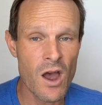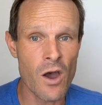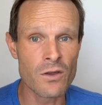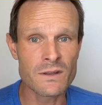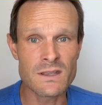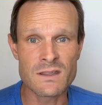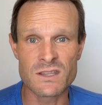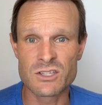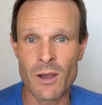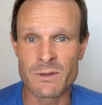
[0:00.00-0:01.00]
Only the
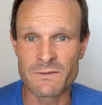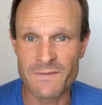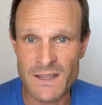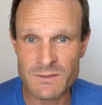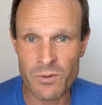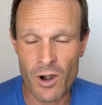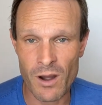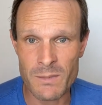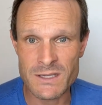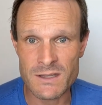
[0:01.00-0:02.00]
cyber defense
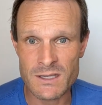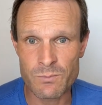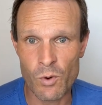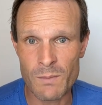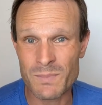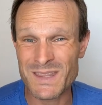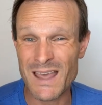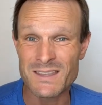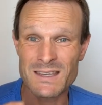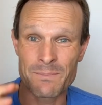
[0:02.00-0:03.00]
program is at this point, but the
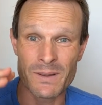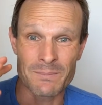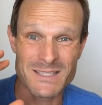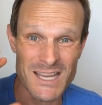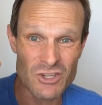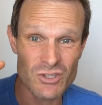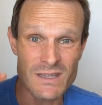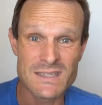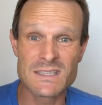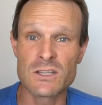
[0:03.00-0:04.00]
others are potentially
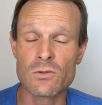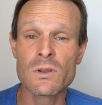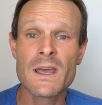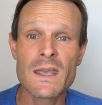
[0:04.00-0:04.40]
still